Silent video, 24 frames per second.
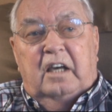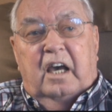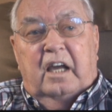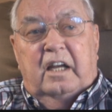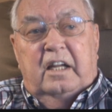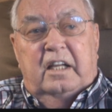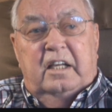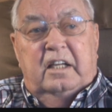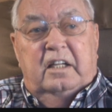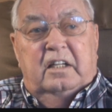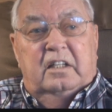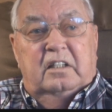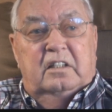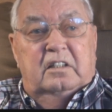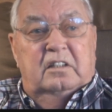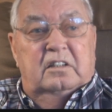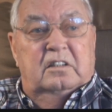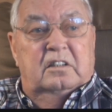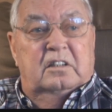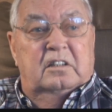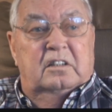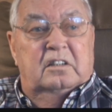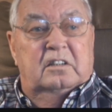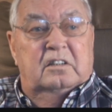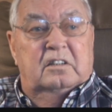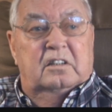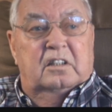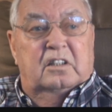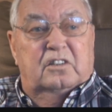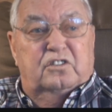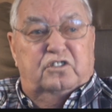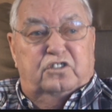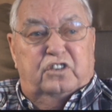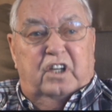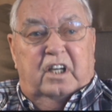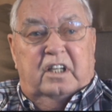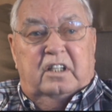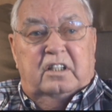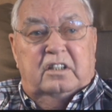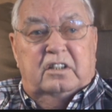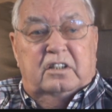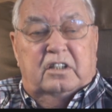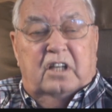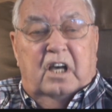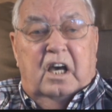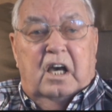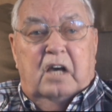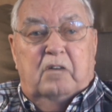got hit a
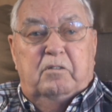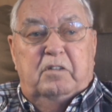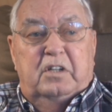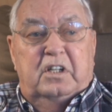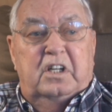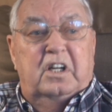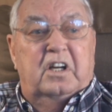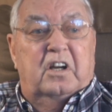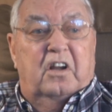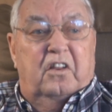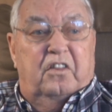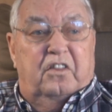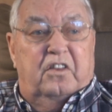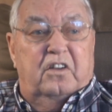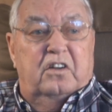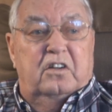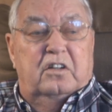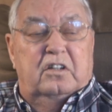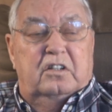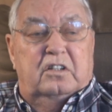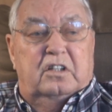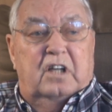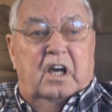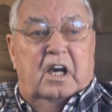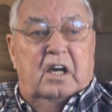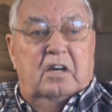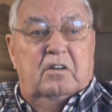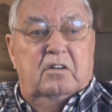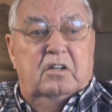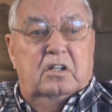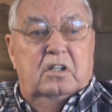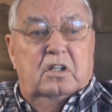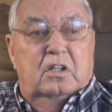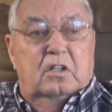second time and then a third time.